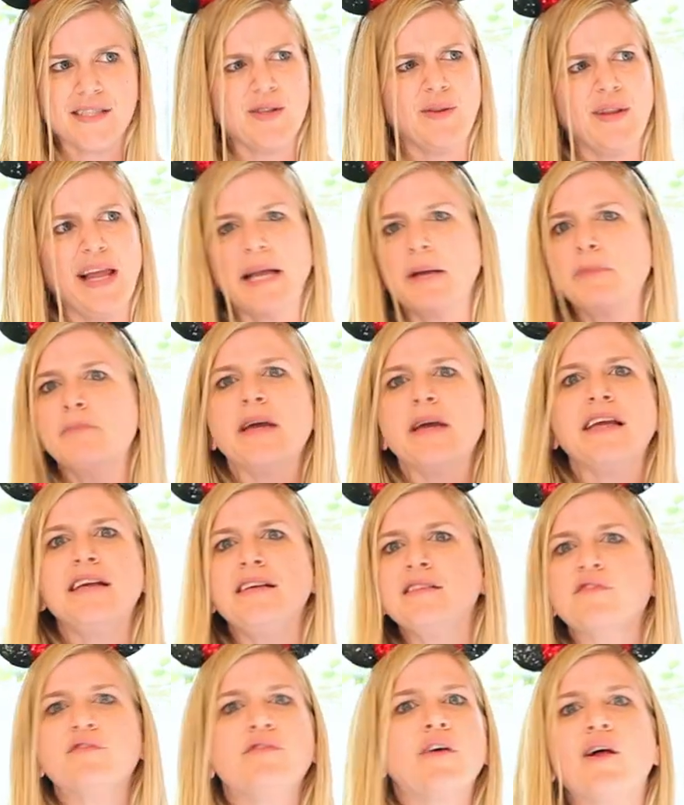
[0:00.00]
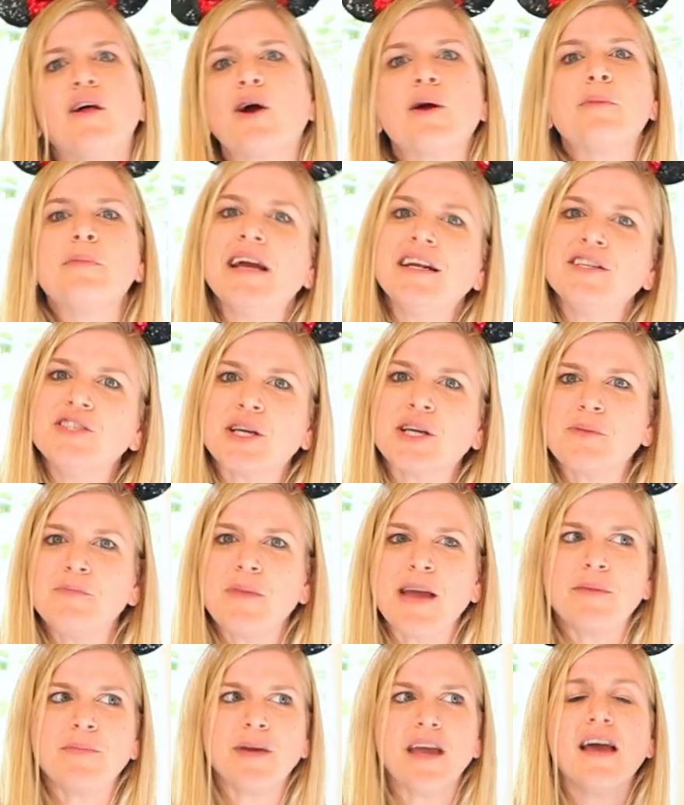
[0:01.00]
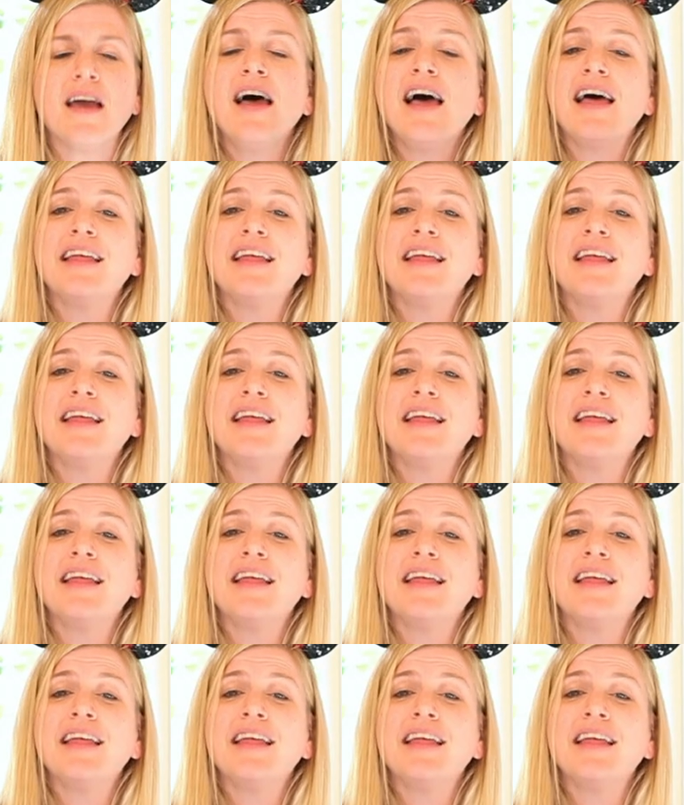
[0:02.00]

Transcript: So like Mickey's PhilharMagic maybe.